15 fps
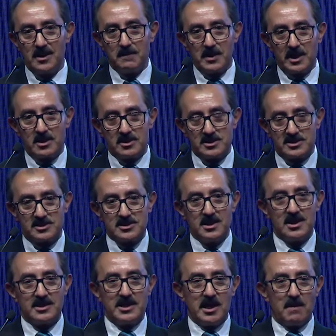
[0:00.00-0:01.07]
because
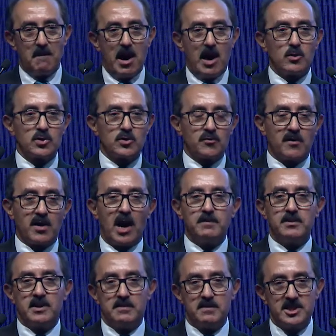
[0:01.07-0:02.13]
the amount of
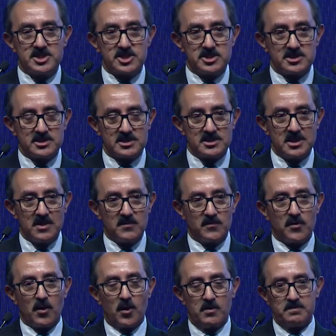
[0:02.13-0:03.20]
carbon emissions
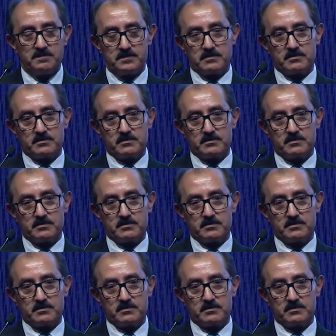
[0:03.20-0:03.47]
from